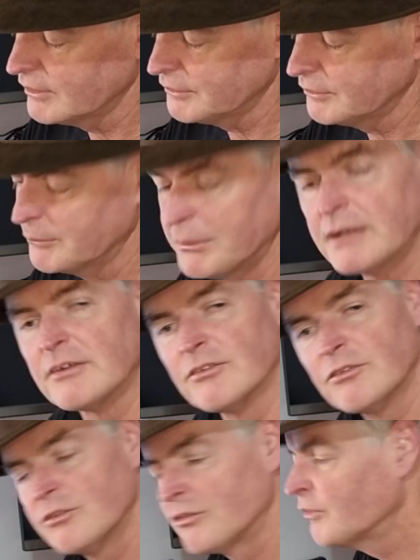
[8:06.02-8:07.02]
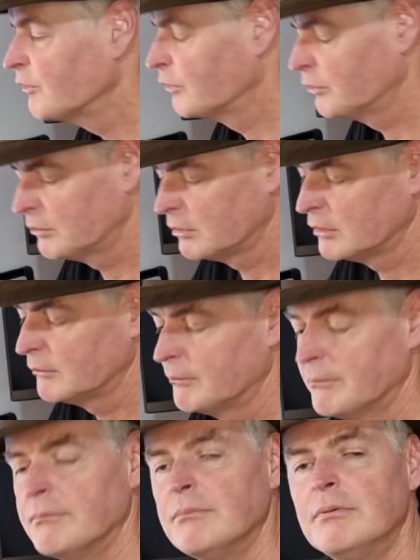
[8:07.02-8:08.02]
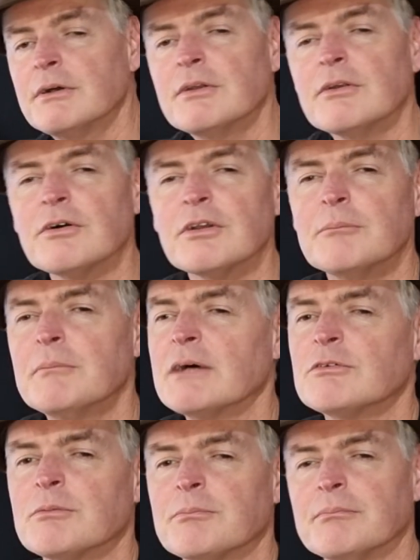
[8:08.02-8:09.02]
do the buttons, but not the mouse